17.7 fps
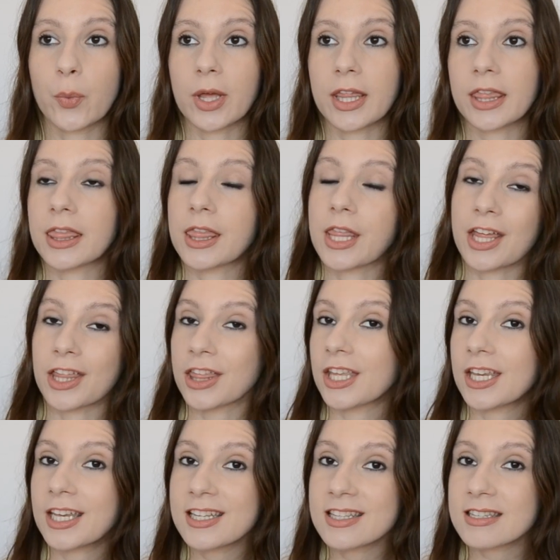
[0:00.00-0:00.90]
with
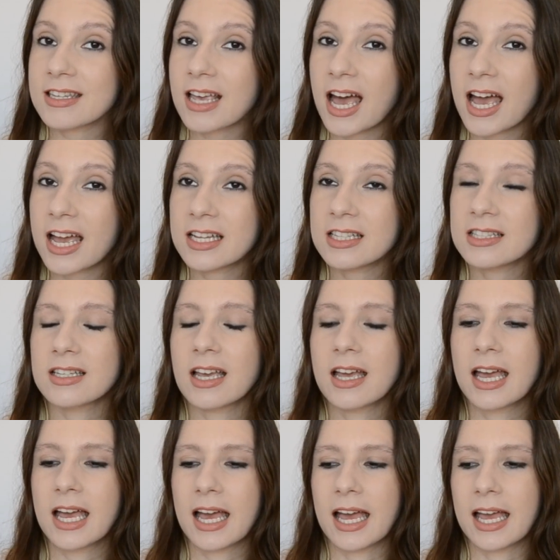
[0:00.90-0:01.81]
nothing inside.
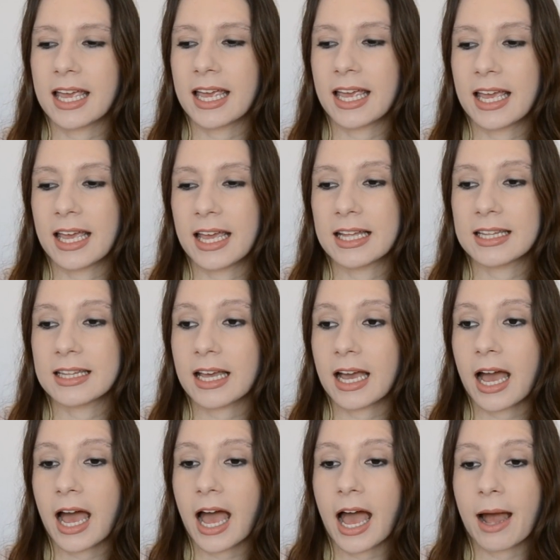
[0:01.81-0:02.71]
And
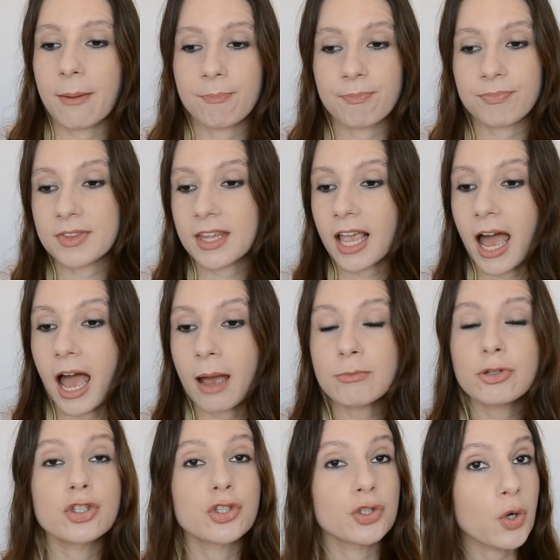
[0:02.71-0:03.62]

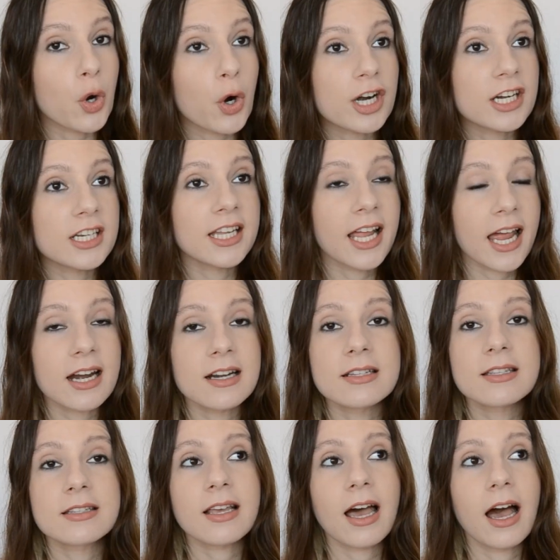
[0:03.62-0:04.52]
I'm sure
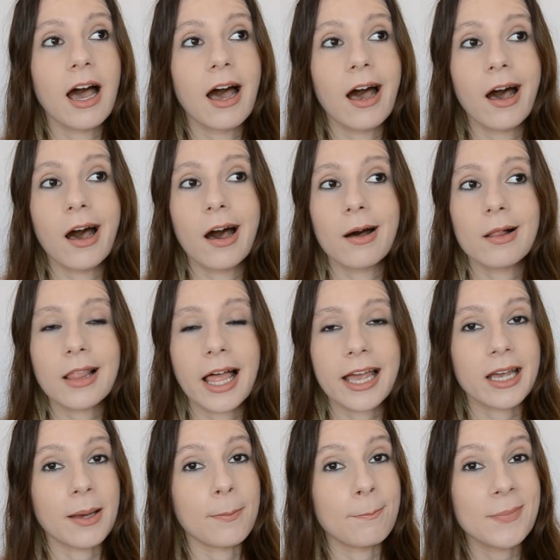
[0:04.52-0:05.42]
there's
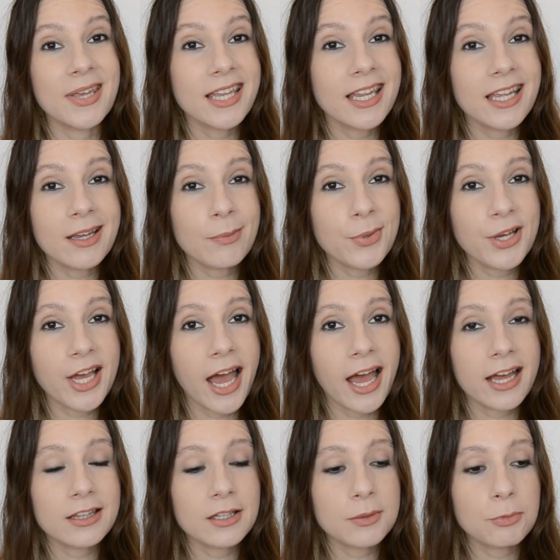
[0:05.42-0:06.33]
like a meaning
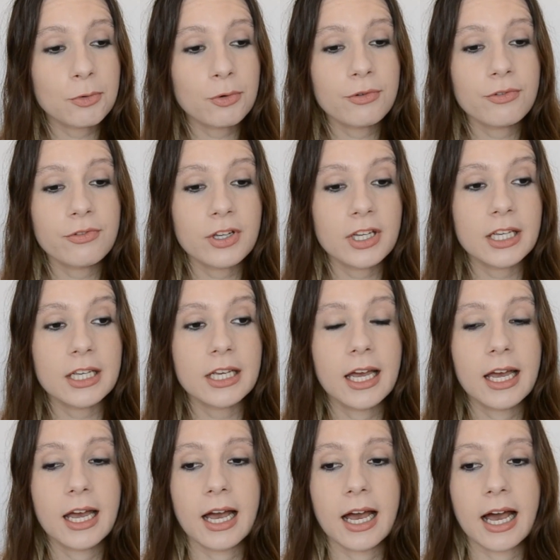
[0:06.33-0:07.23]
behind the movie.
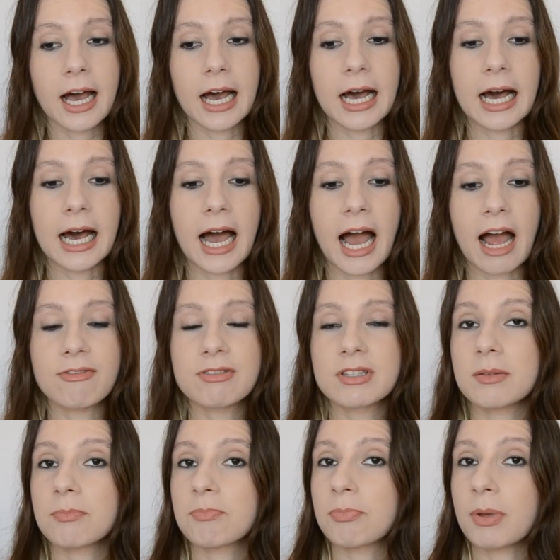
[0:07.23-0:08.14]
I've
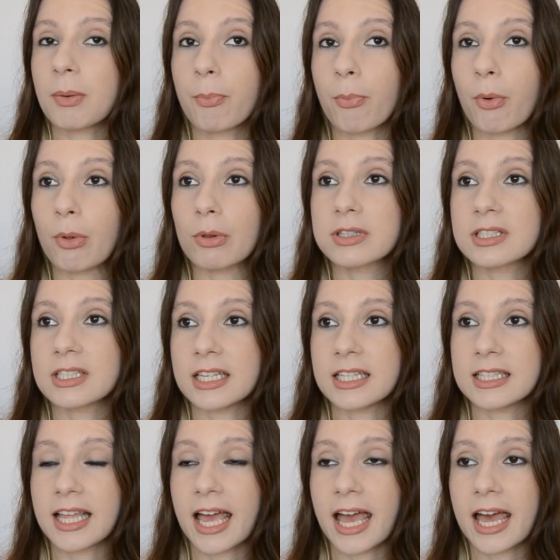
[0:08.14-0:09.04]
seen people
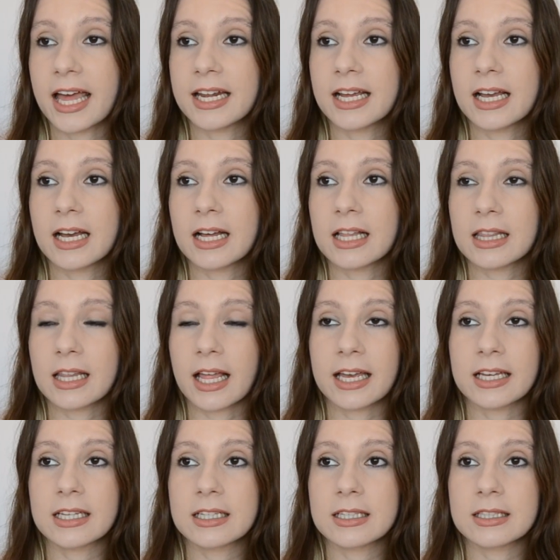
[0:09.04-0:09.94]
say that
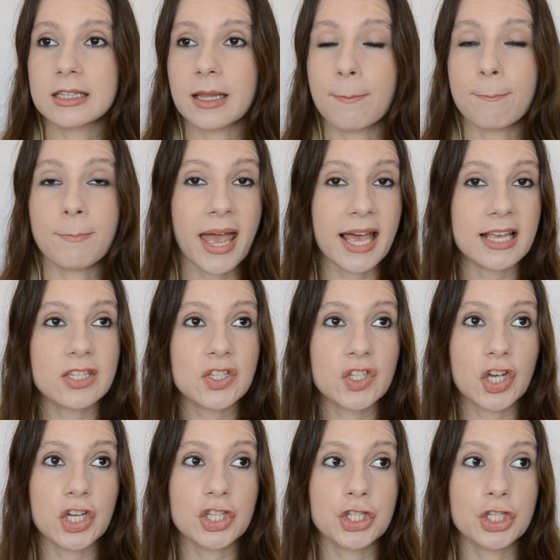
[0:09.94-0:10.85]
like the
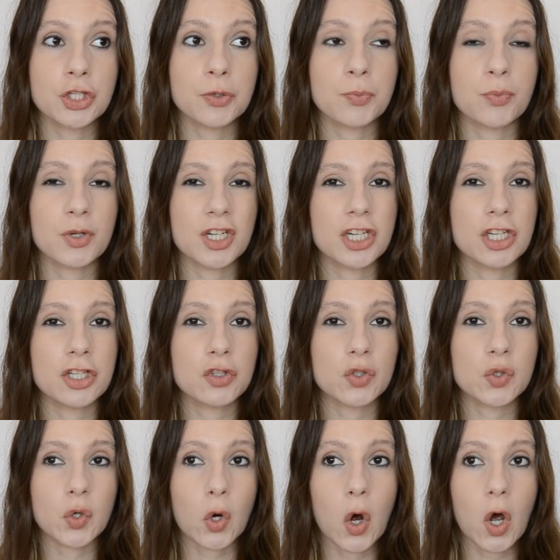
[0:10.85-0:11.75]
message is pretty
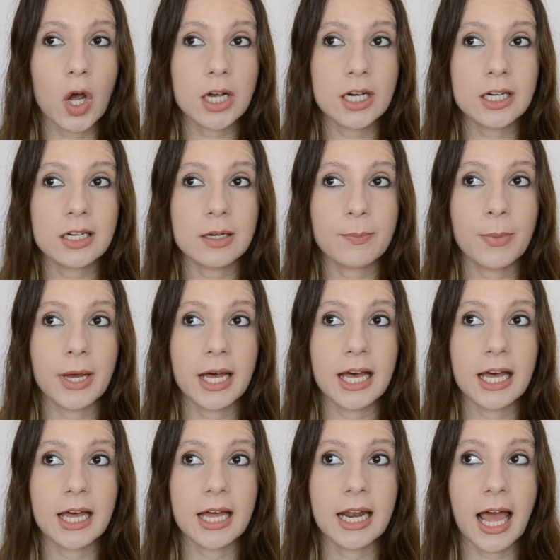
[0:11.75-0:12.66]
strong,
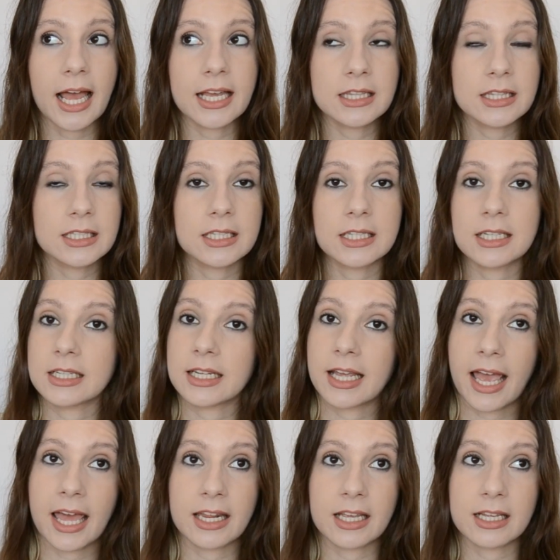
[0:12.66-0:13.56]
but I didn't
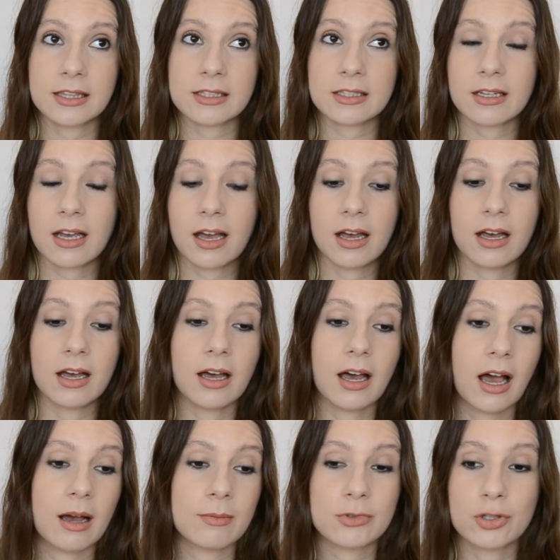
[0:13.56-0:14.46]
get it.
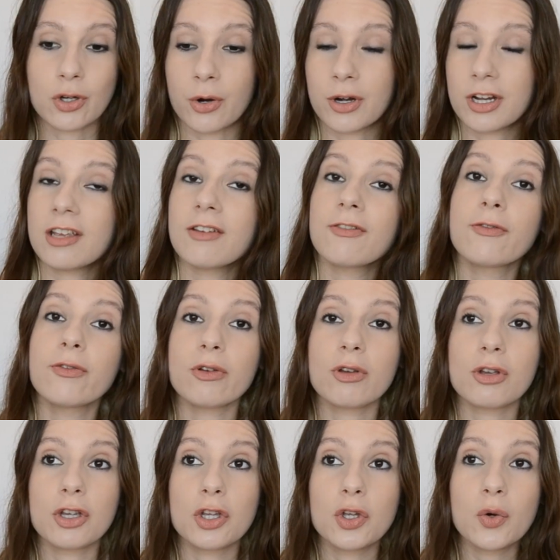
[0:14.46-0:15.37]
I'm sorry. If
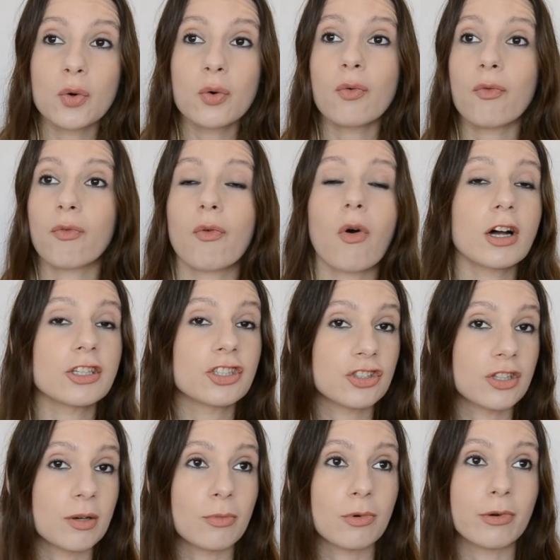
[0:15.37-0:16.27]
you've
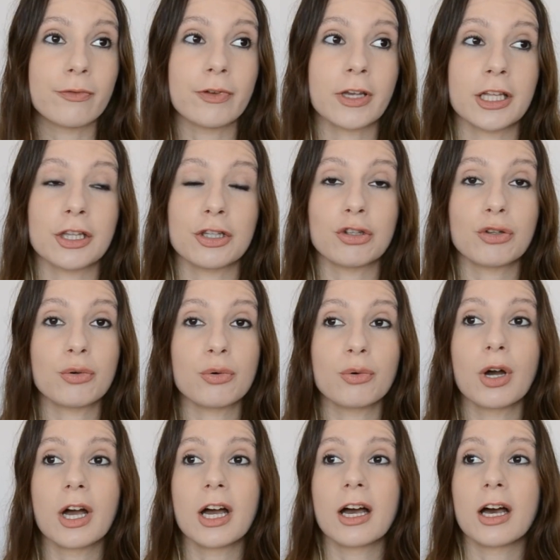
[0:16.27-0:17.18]
watched the movie and
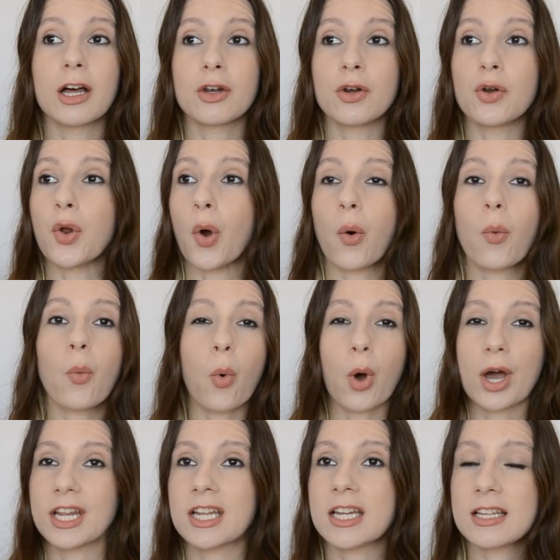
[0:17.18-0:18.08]
you know
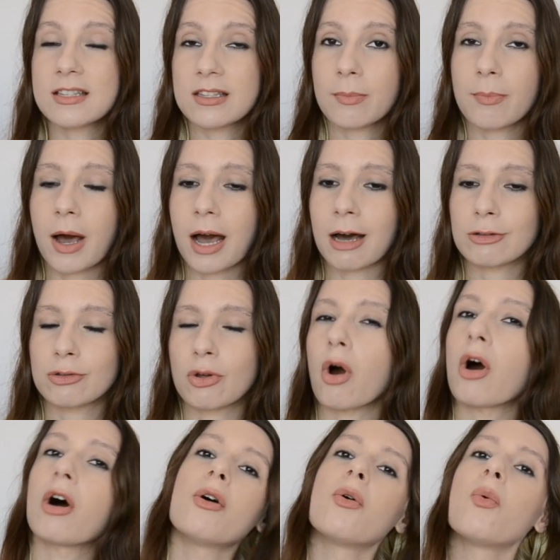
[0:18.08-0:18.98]
what it is about
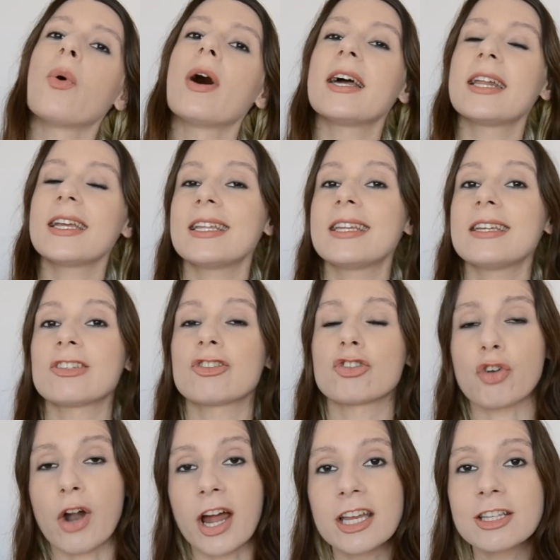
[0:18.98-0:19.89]
or what it is
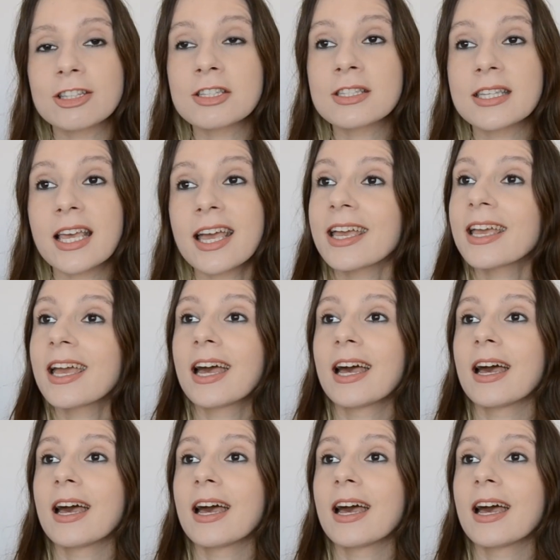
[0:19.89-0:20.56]
trying to say,